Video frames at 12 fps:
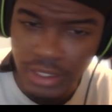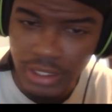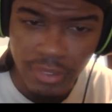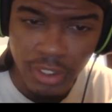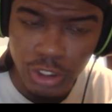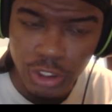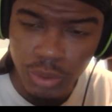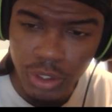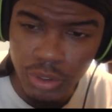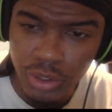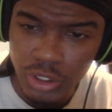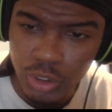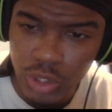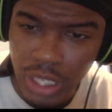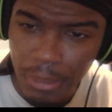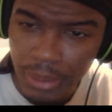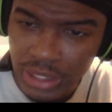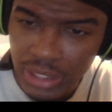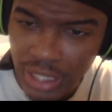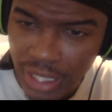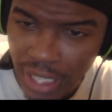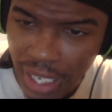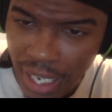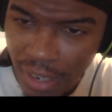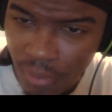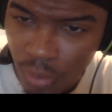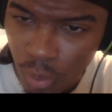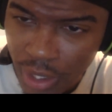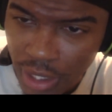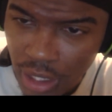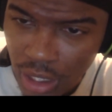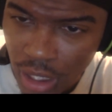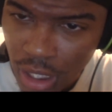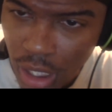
at 723 subscribers, and I have went